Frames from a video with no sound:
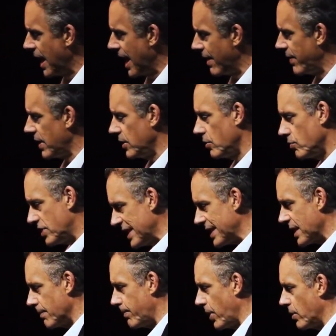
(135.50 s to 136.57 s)
And then you
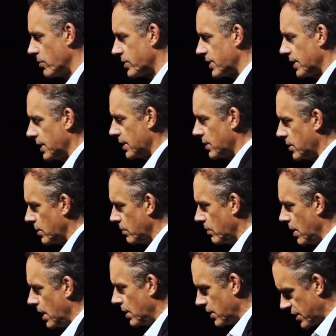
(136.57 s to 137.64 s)
decompose it
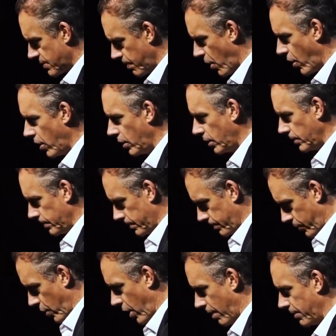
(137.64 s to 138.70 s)
into small
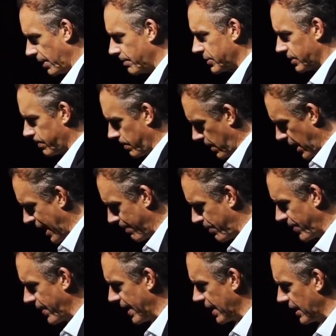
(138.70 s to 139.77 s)
problems,
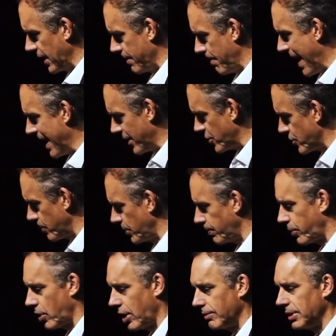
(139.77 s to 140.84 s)
hypothetically manageable
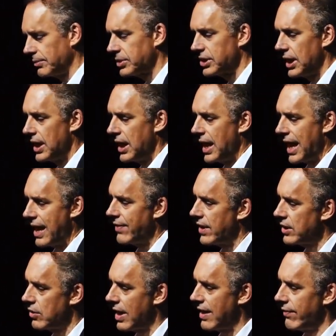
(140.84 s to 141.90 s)
problems. And
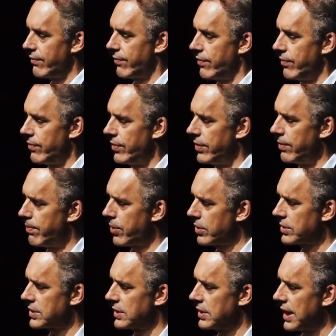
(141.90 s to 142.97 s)
then you have the
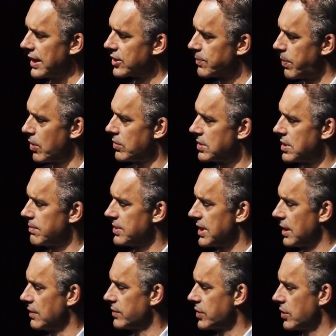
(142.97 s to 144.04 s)
person expose
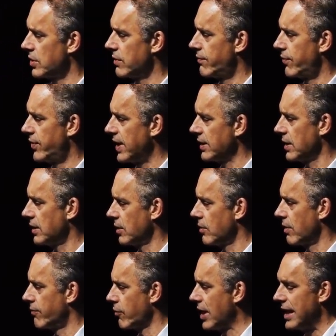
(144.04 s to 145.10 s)
themselves to the thing that
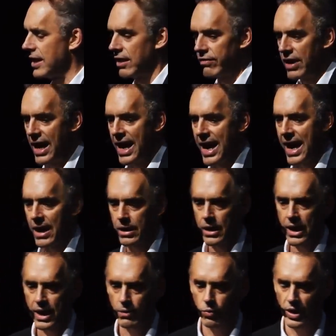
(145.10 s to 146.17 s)
they're afraid of. And
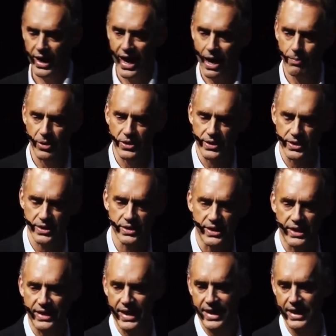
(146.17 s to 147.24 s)
what happens isn't
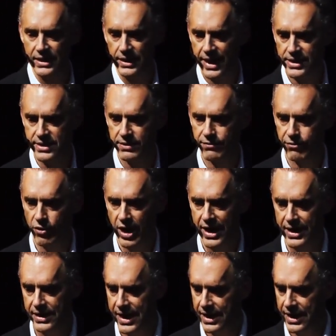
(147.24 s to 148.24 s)
that they get less afraid.